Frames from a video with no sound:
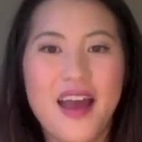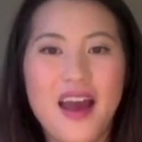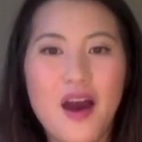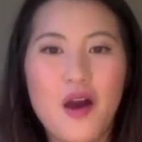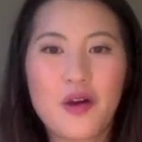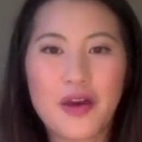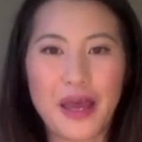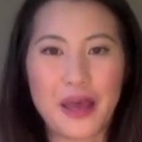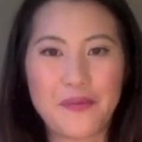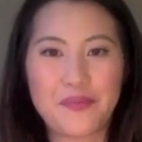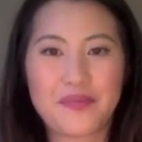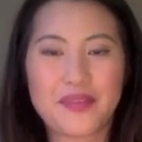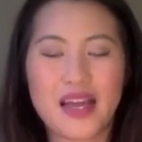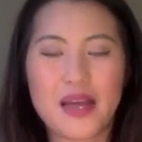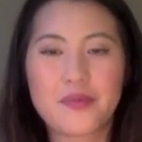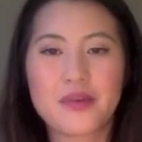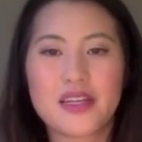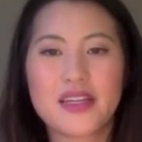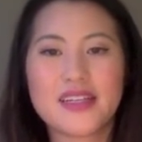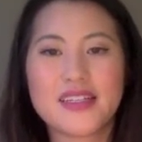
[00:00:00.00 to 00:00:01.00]
Okay,
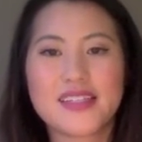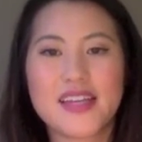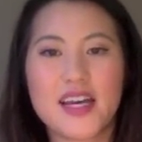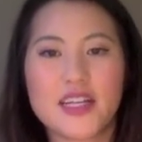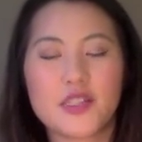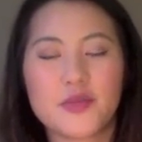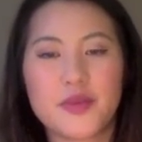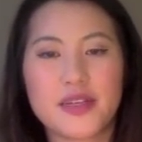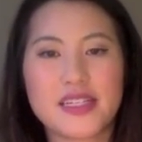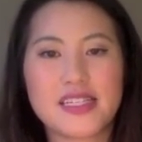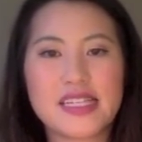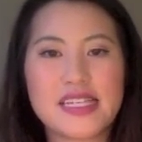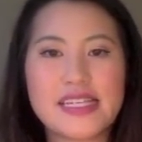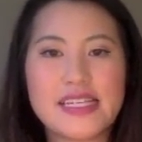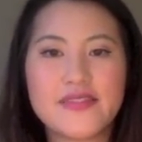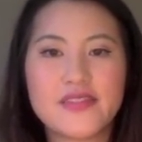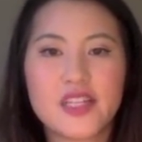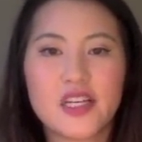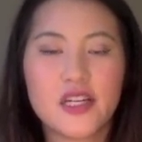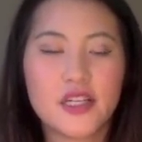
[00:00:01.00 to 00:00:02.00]
I'm going to attach my
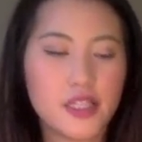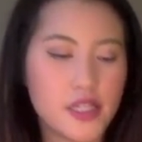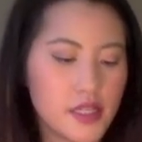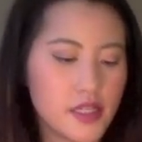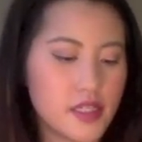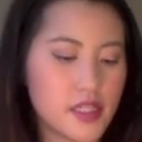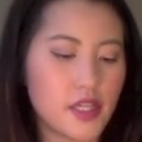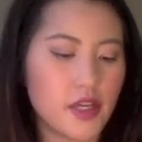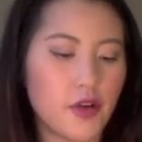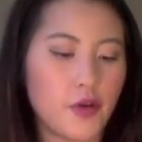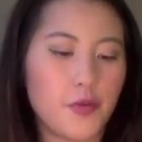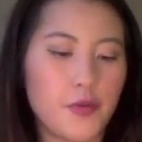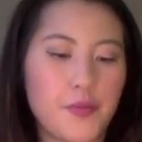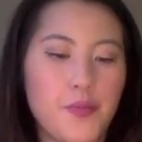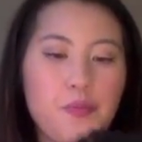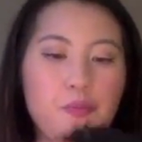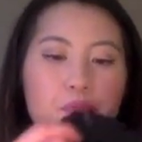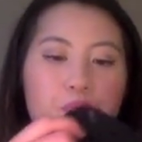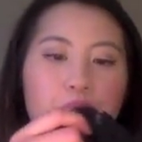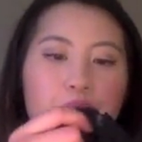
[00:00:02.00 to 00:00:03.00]
sleeves on. So
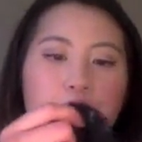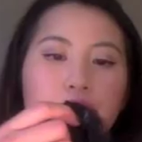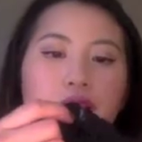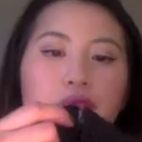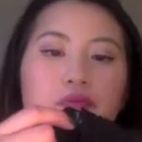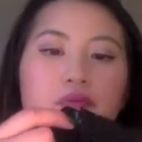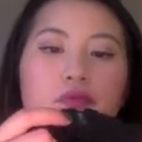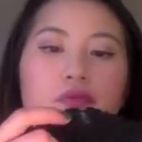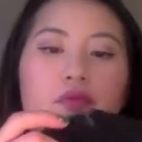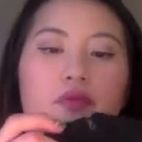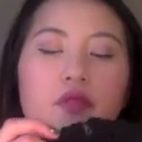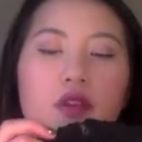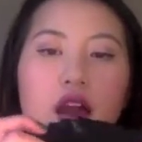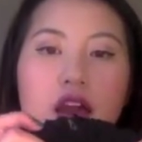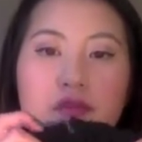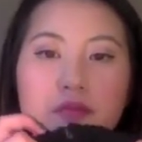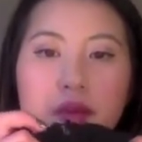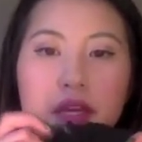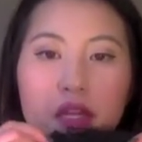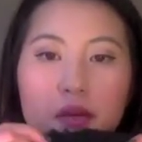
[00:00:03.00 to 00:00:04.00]

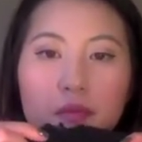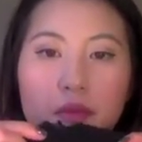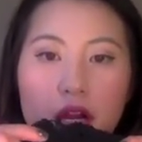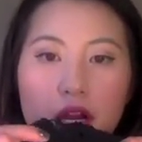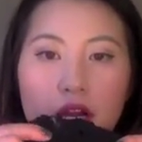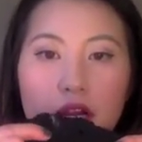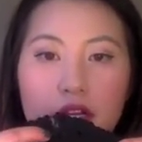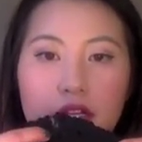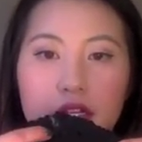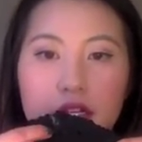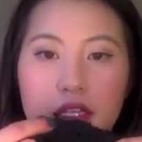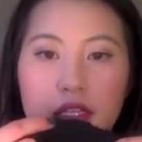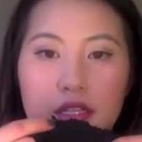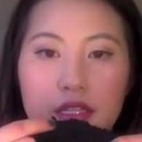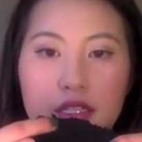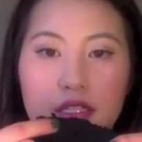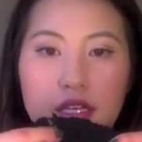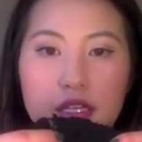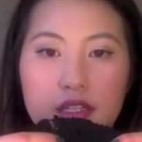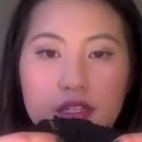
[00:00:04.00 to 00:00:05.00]
I've made a mark in the
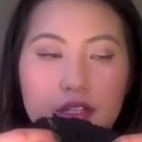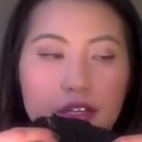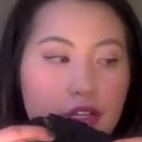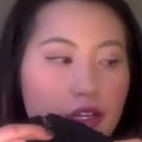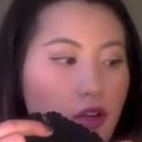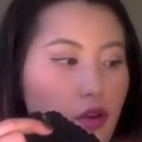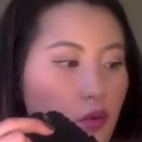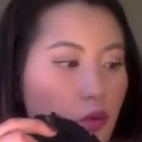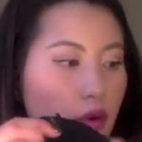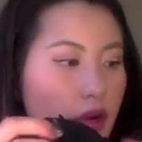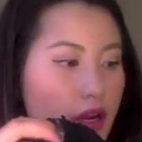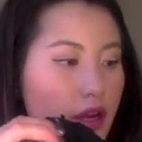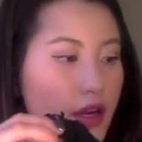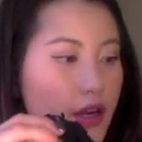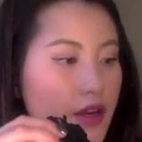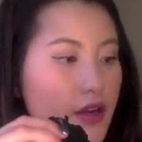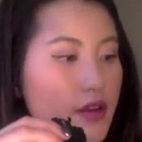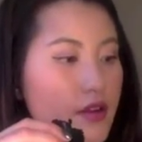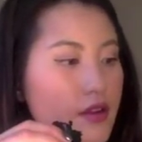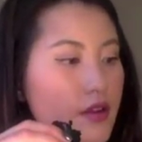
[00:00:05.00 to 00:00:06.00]
center
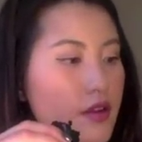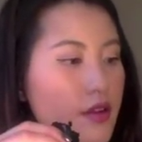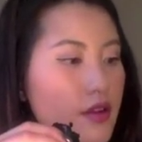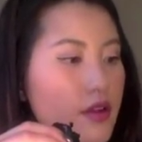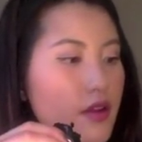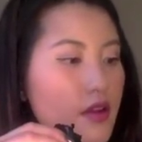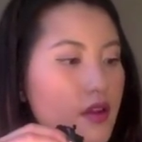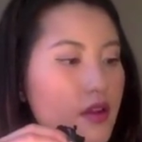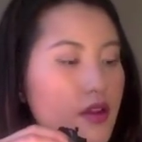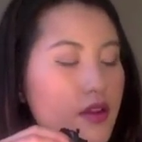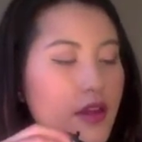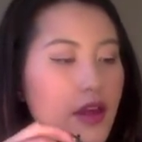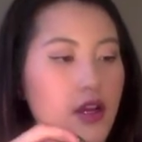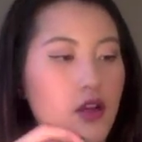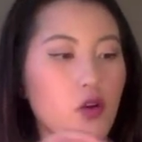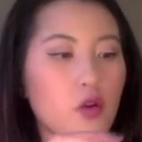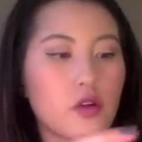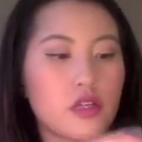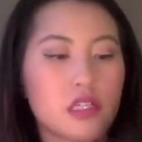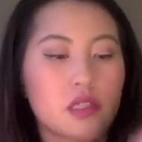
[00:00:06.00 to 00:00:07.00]
where that
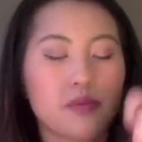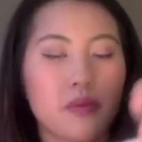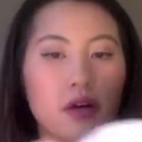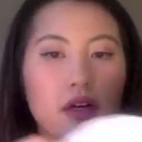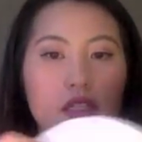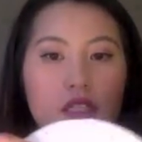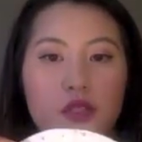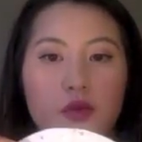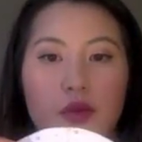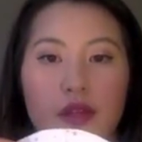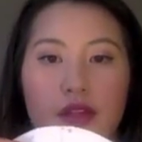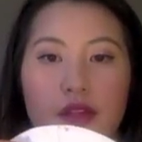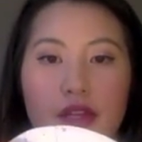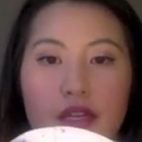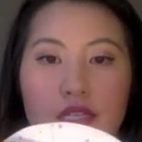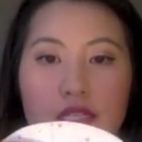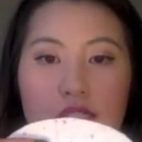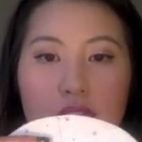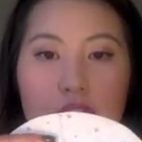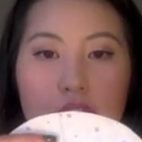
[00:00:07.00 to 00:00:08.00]
corresponds with
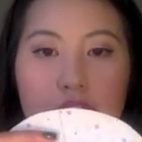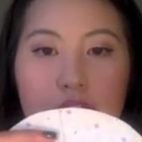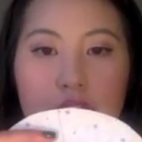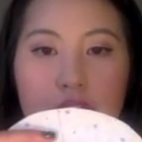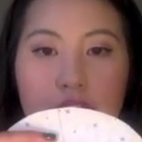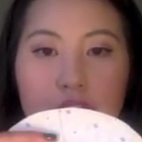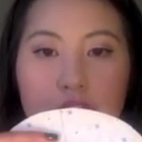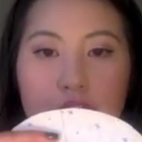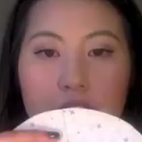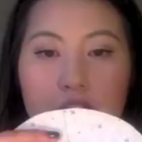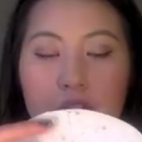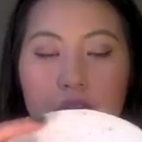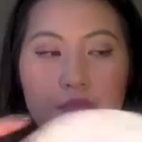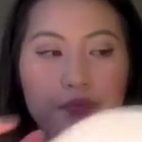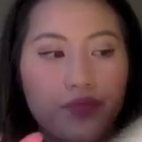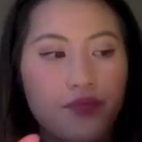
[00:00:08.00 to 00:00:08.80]
this line here.